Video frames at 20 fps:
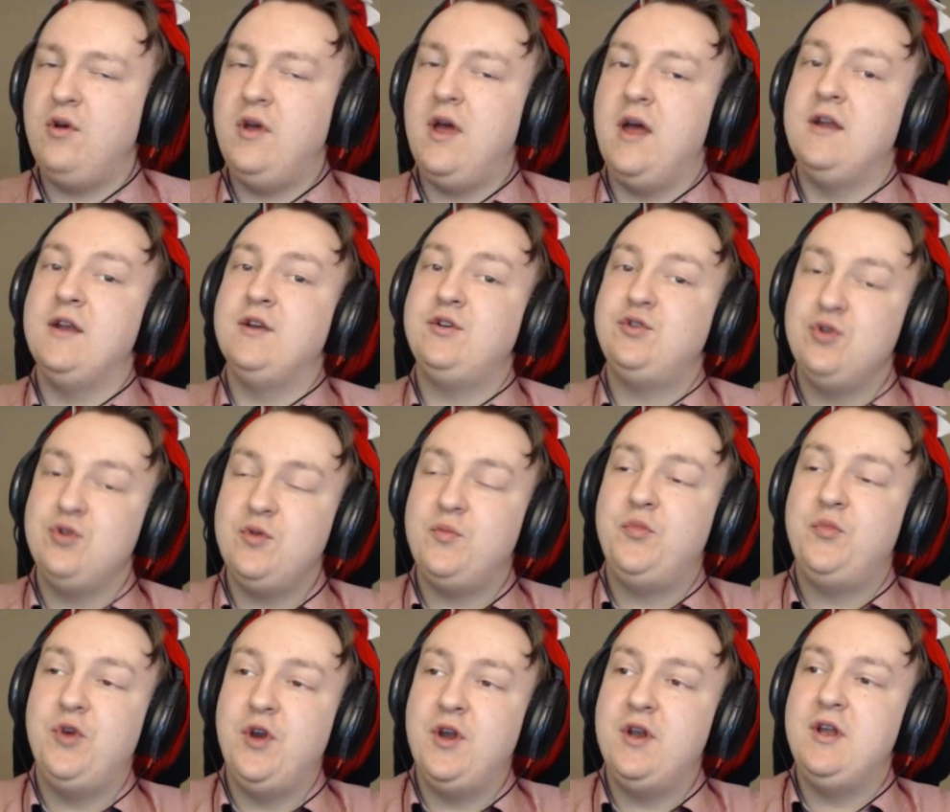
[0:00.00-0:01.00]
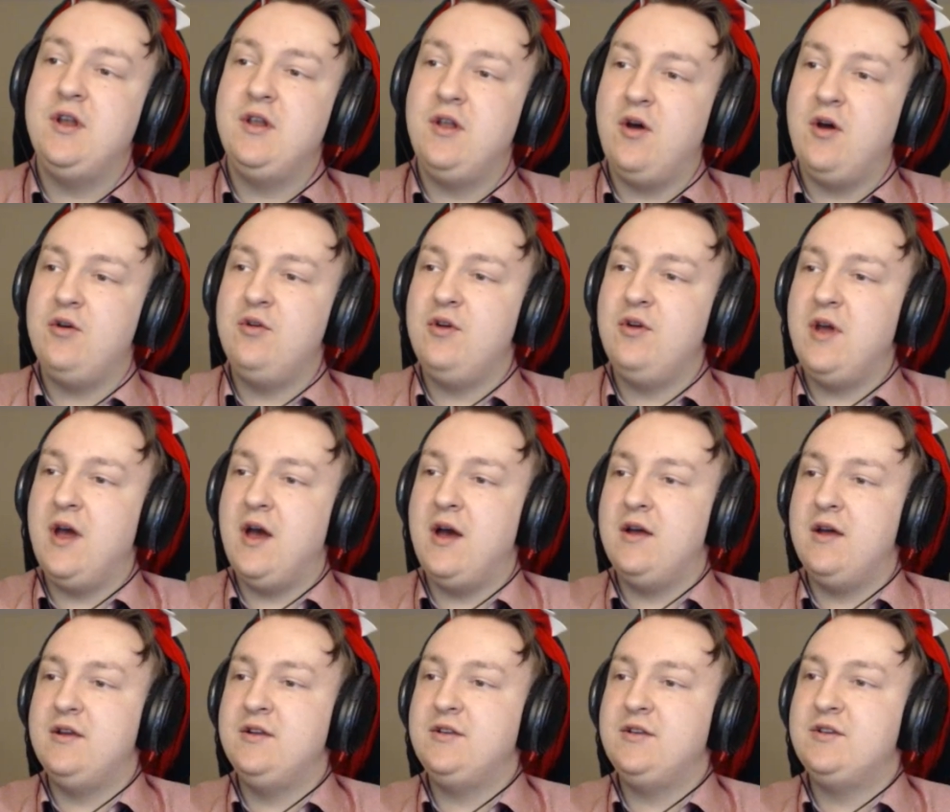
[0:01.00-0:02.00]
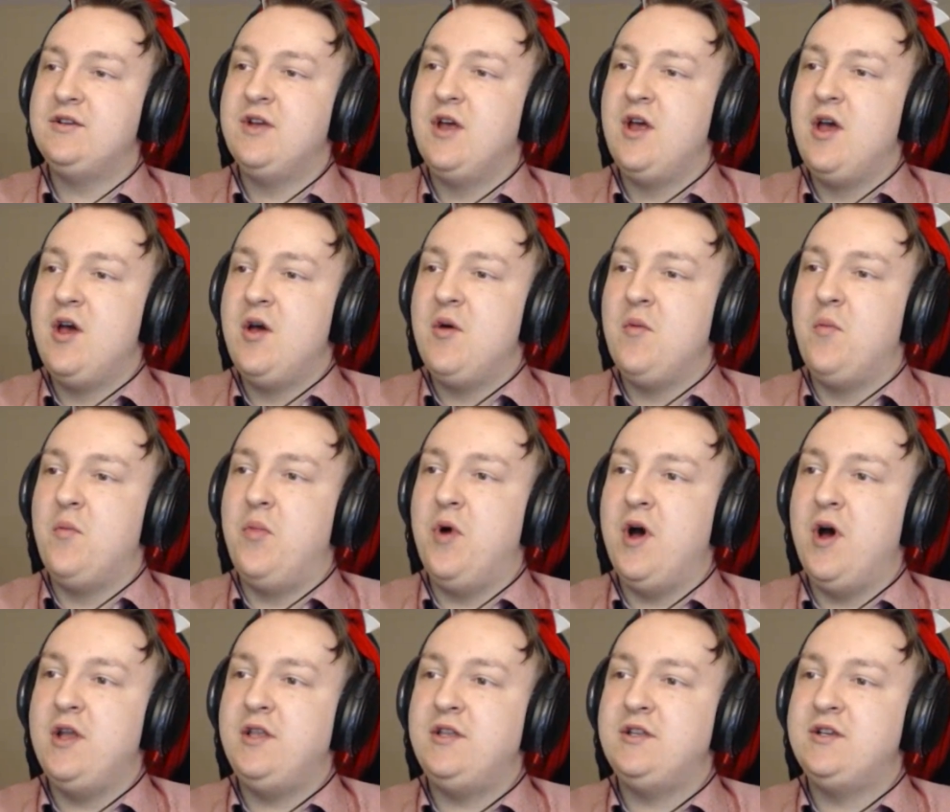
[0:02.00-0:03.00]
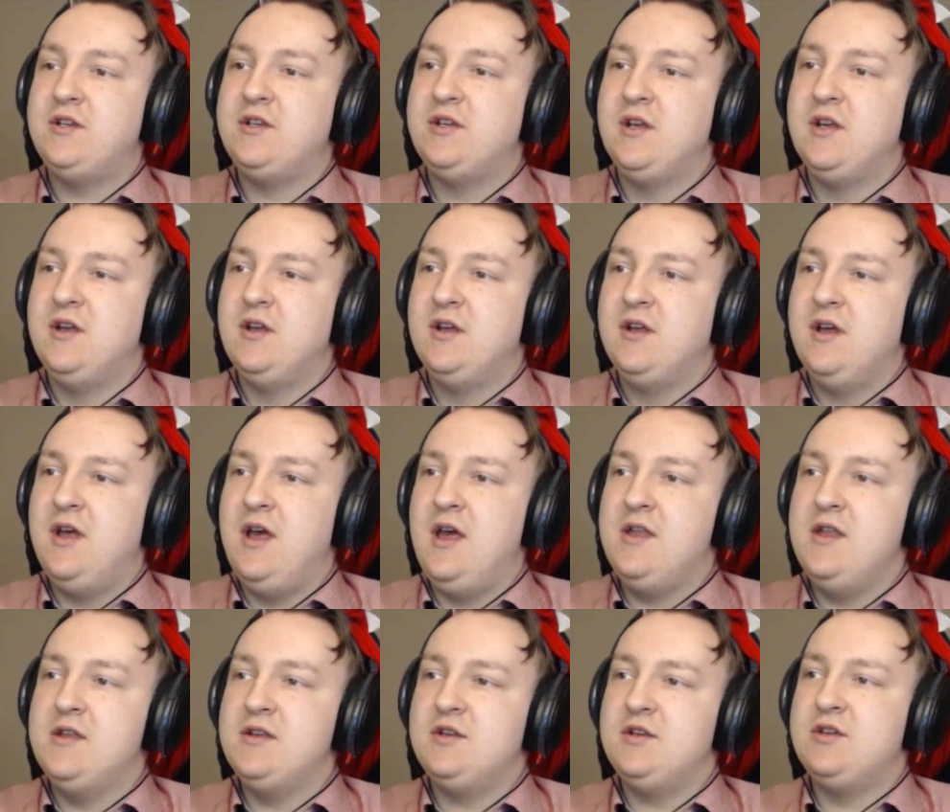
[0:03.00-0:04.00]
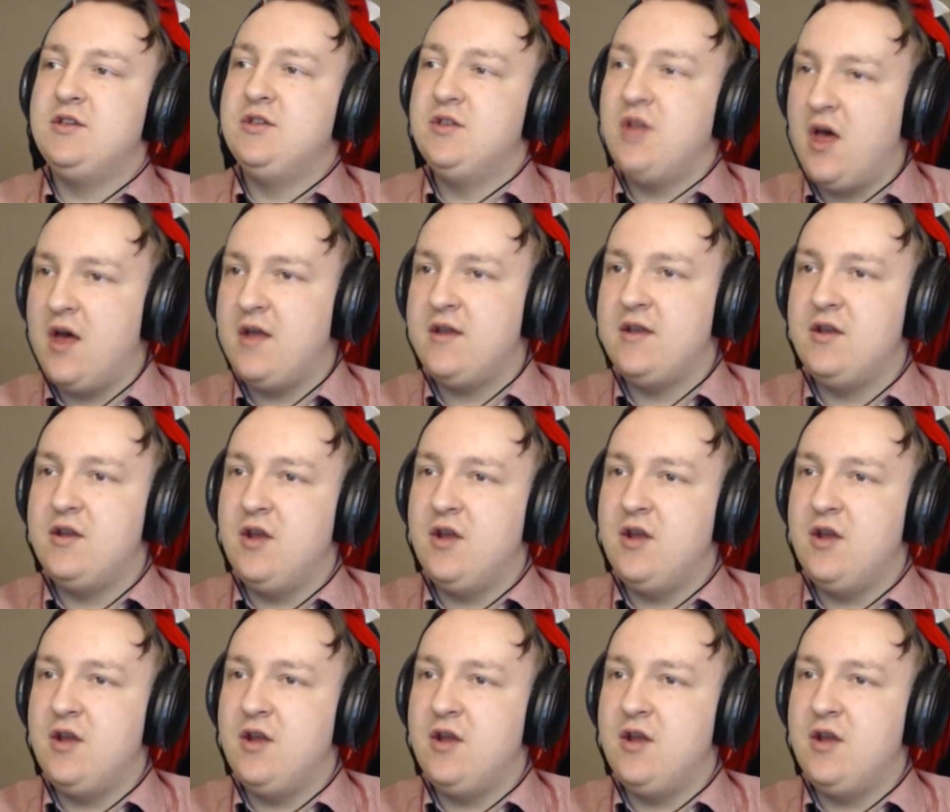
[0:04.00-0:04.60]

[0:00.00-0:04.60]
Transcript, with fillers: Okay, that took pretty long, you guys, but it is not